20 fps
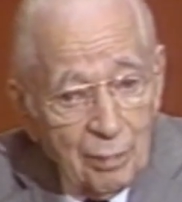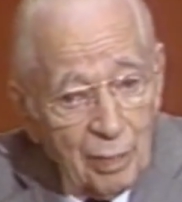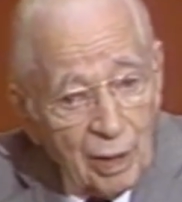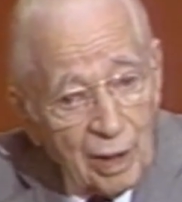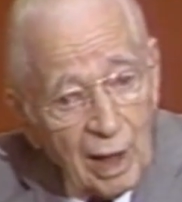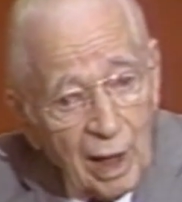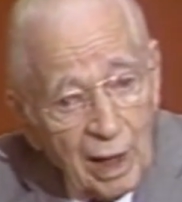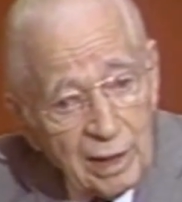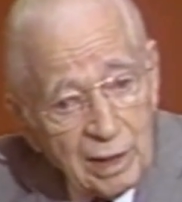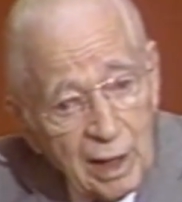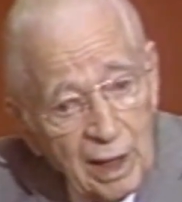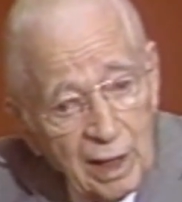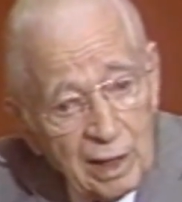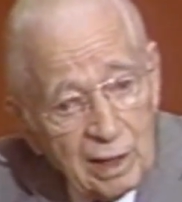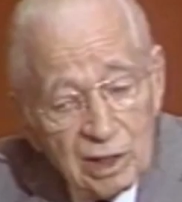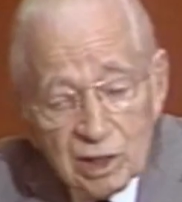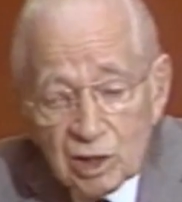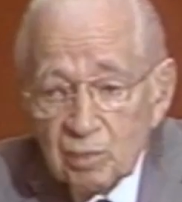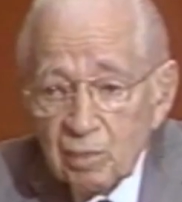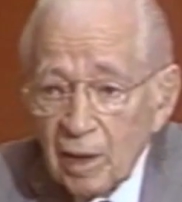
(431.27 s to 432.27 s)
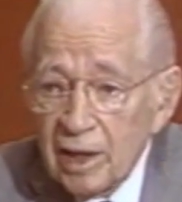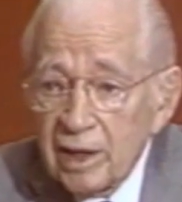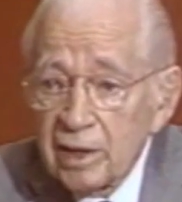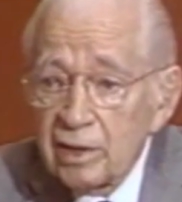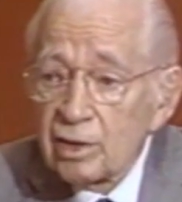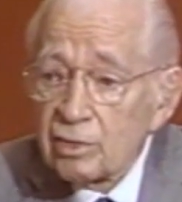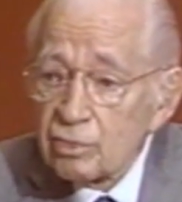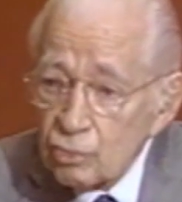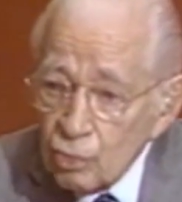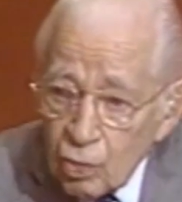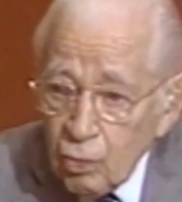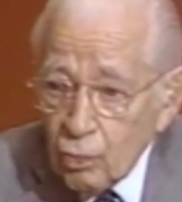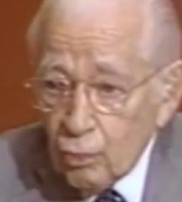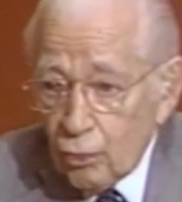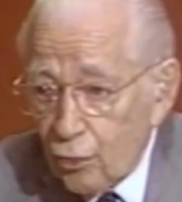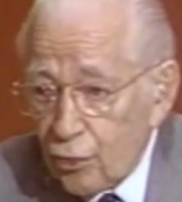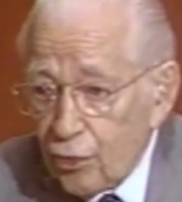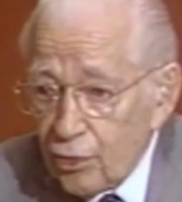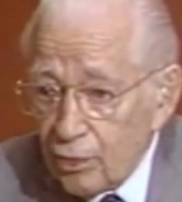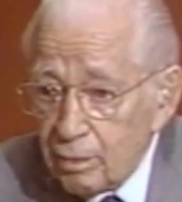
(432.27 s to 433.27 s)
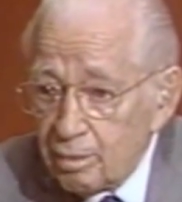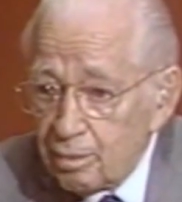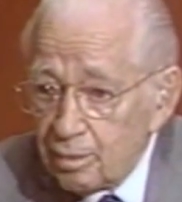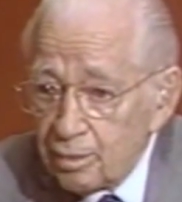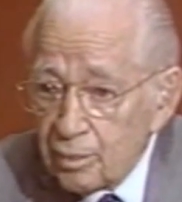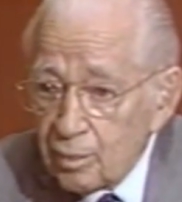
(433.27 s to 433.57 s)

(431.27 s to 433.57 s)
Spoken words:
But I can explain the truth